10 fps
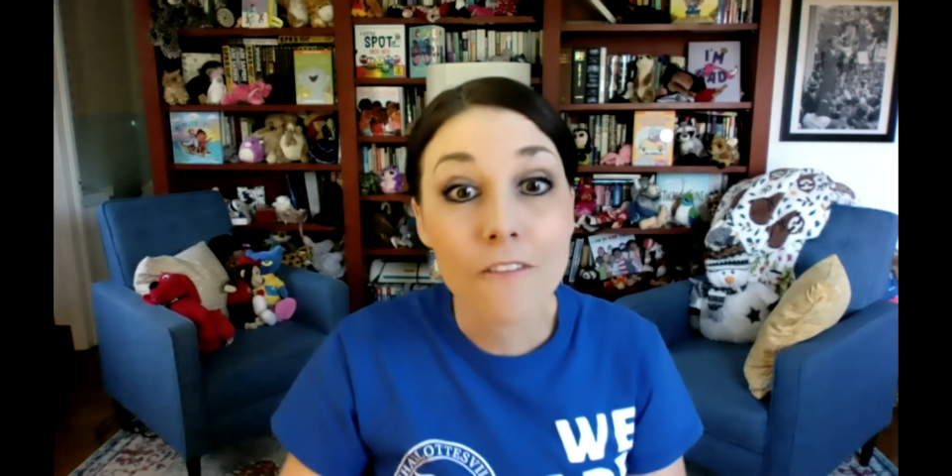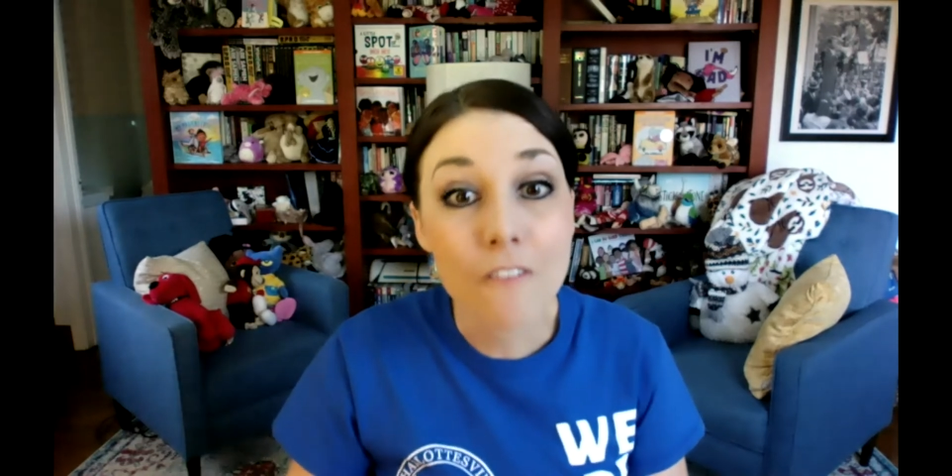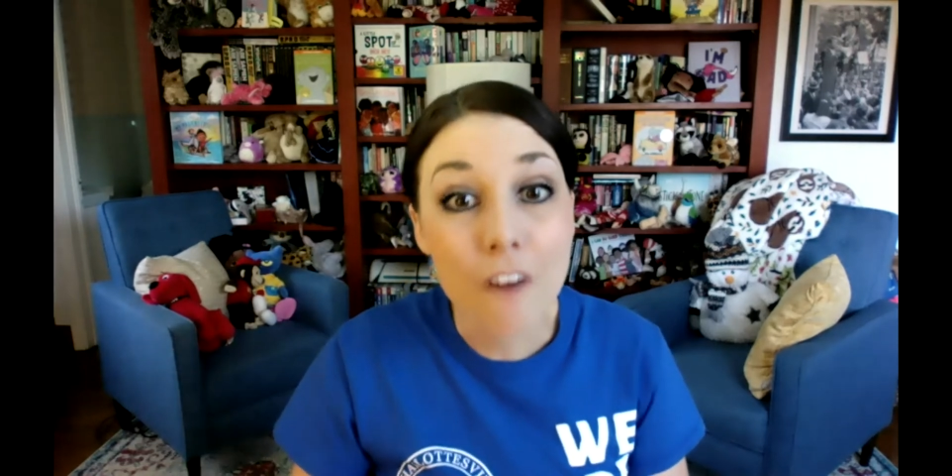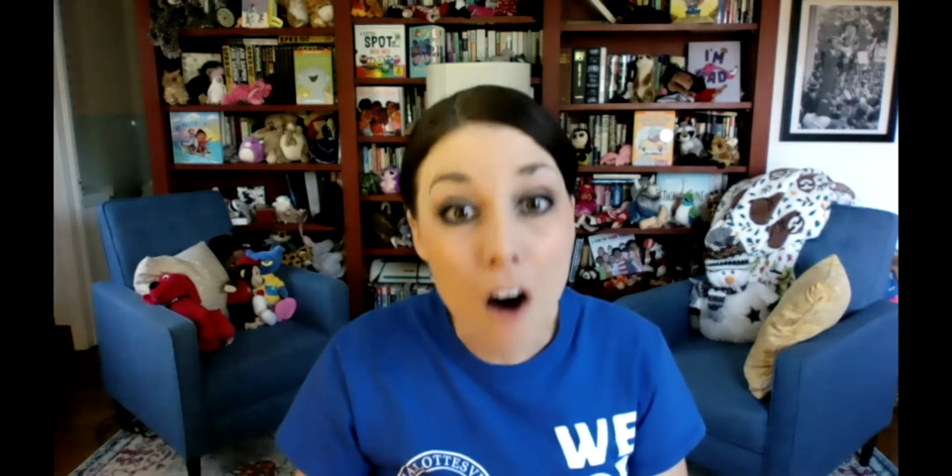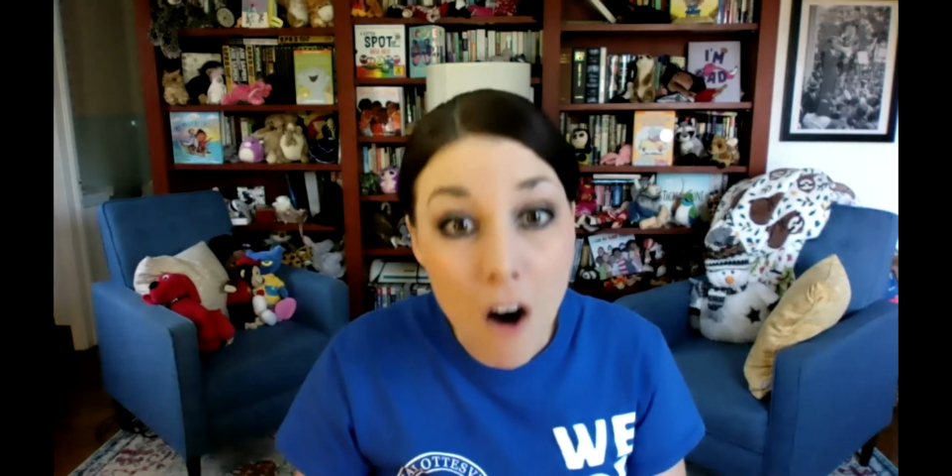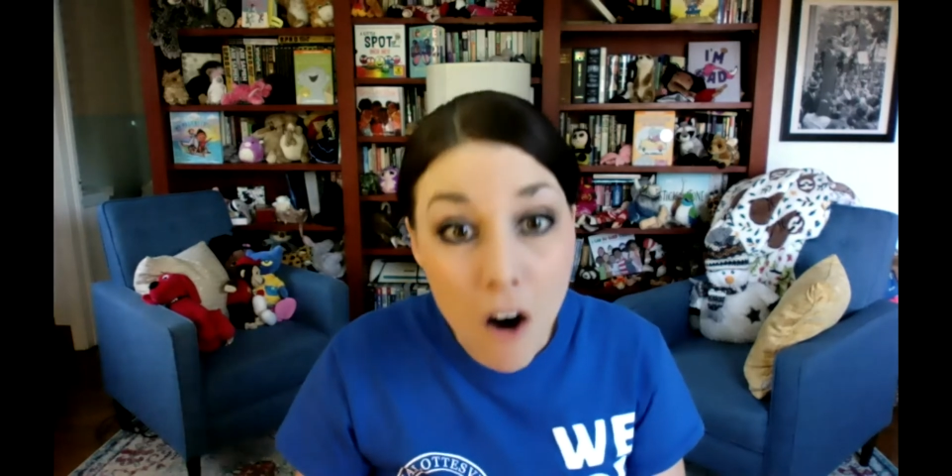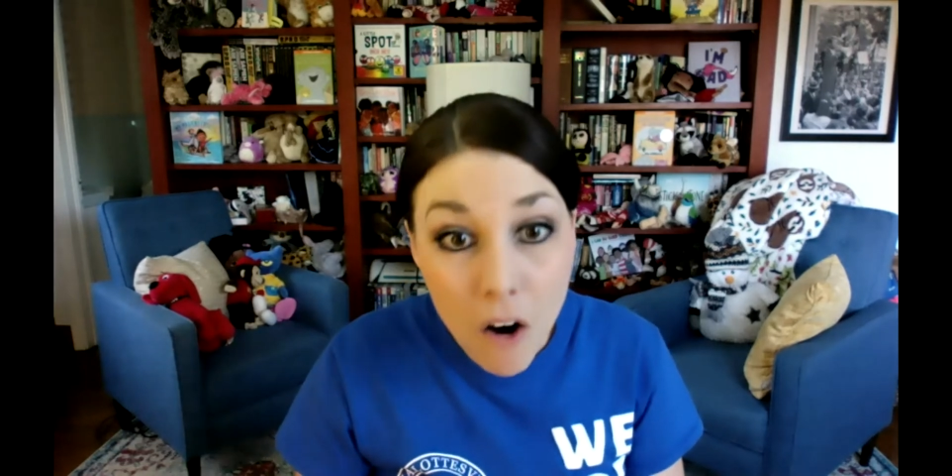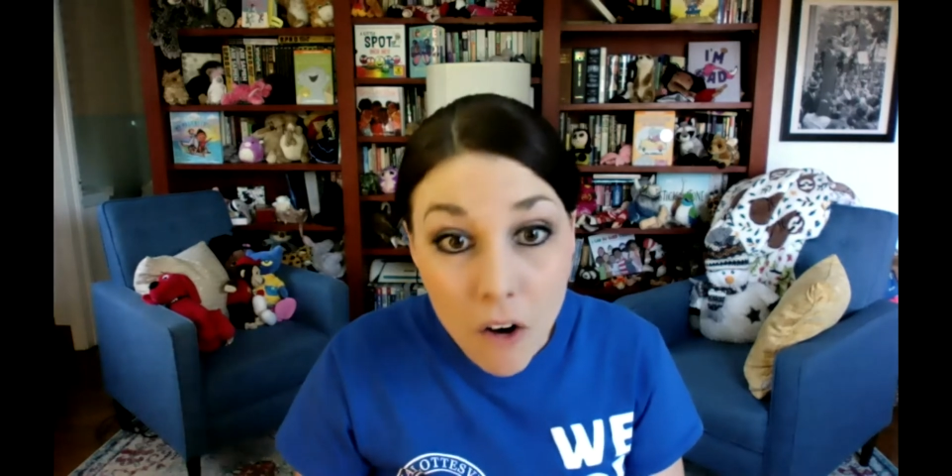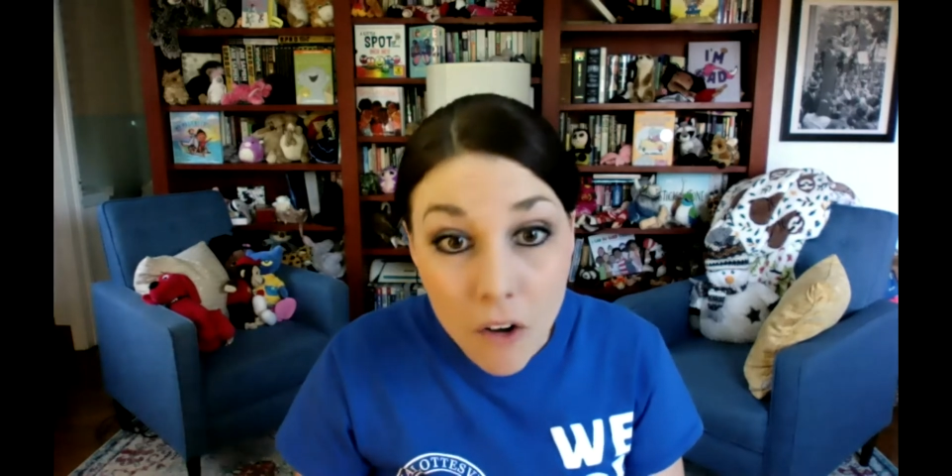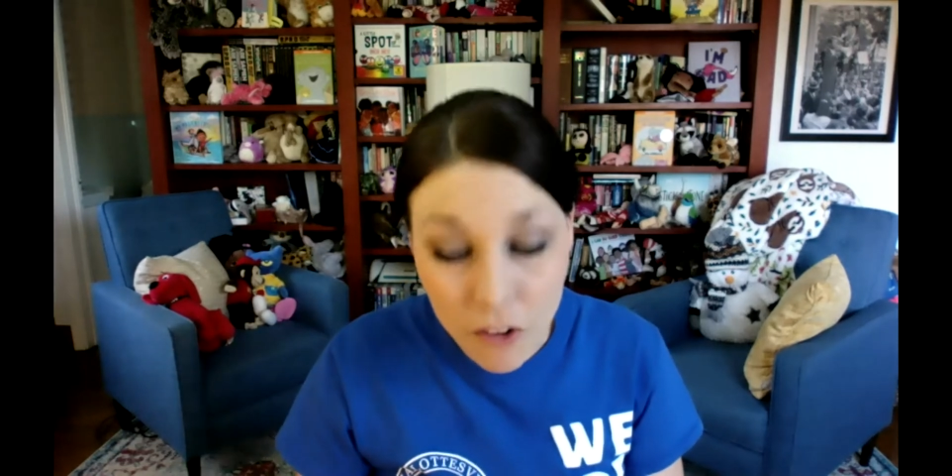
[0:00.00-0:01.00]

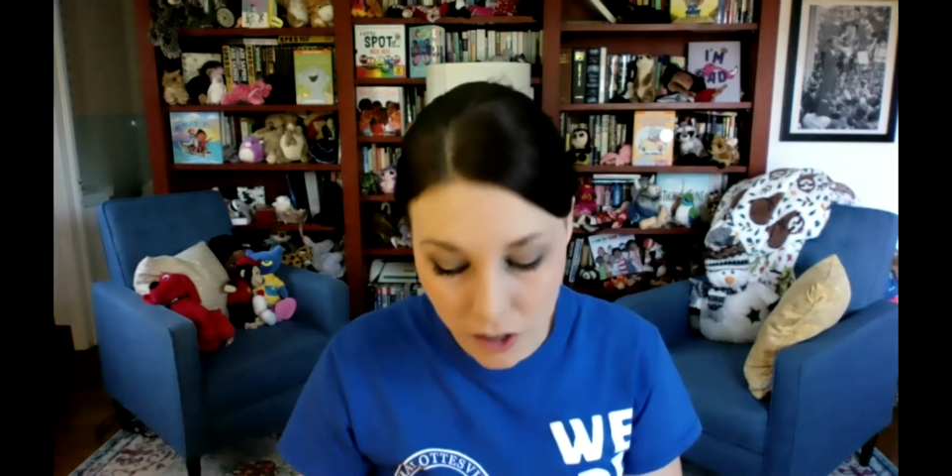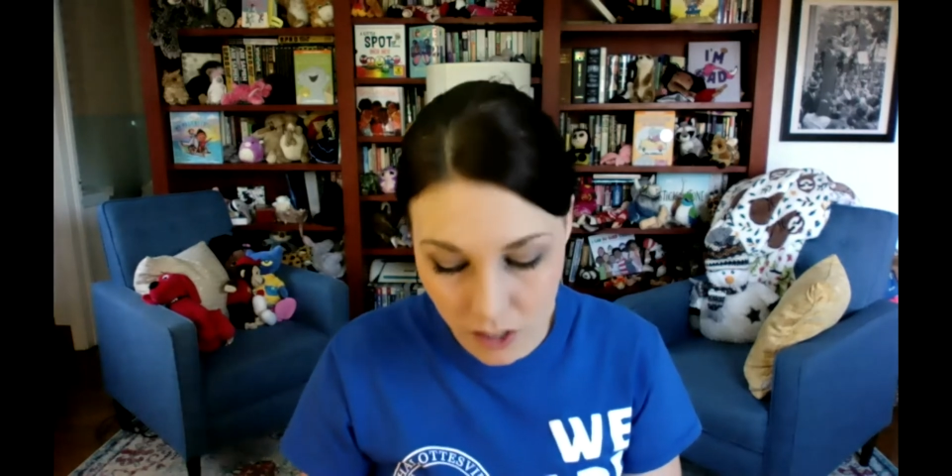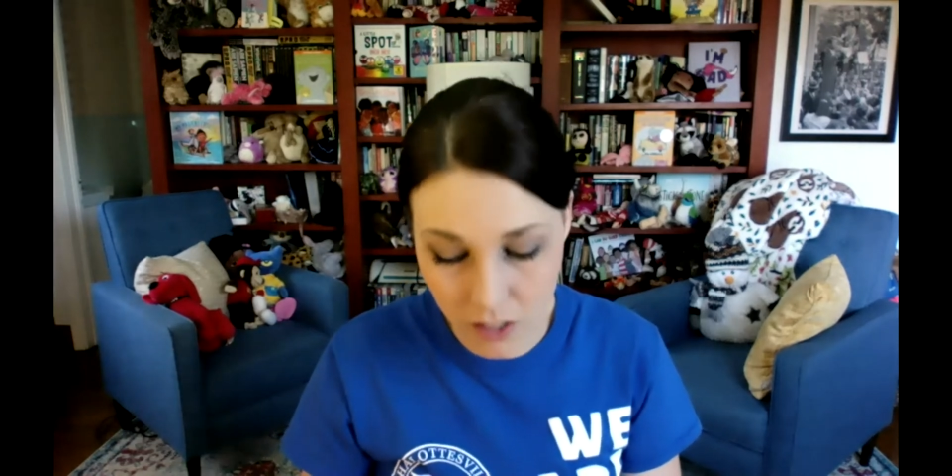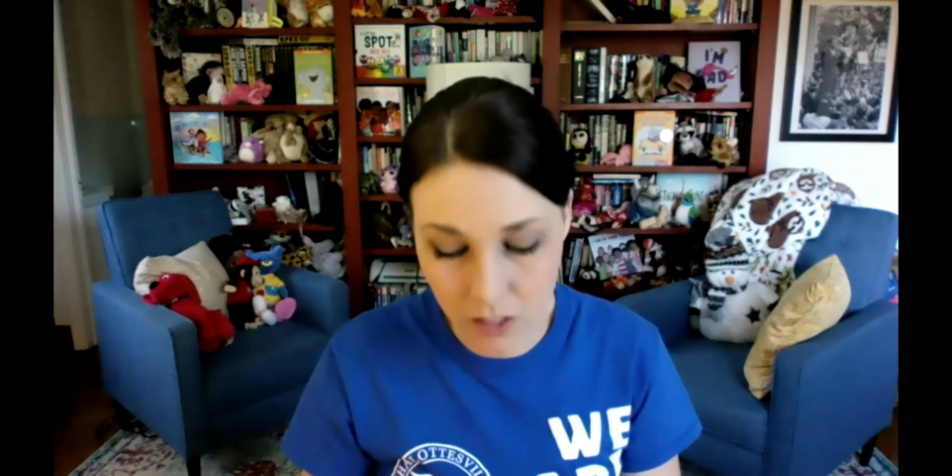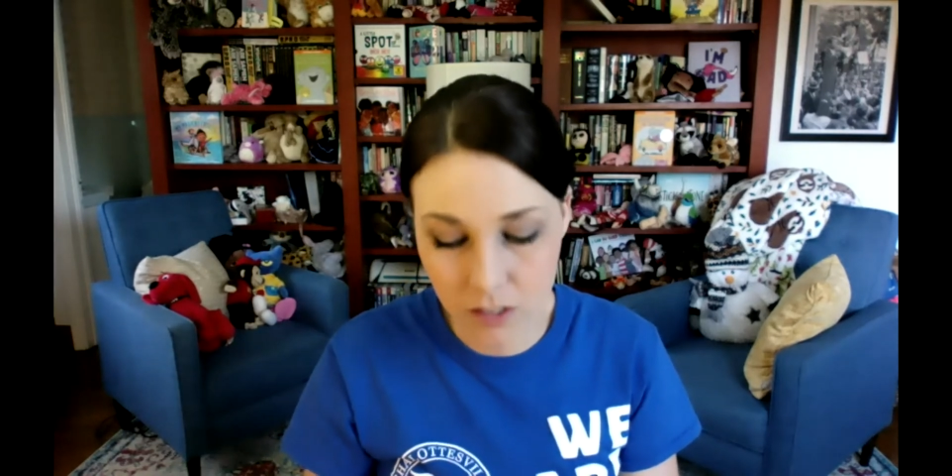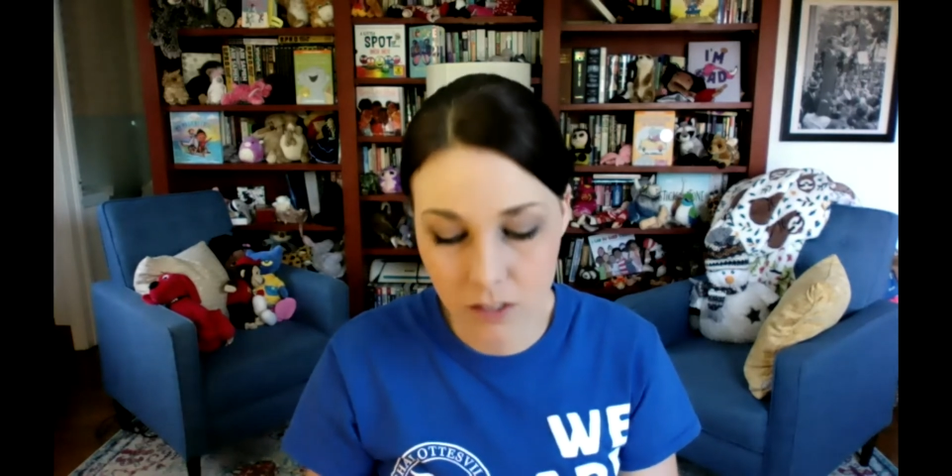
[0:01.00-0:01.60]
fall.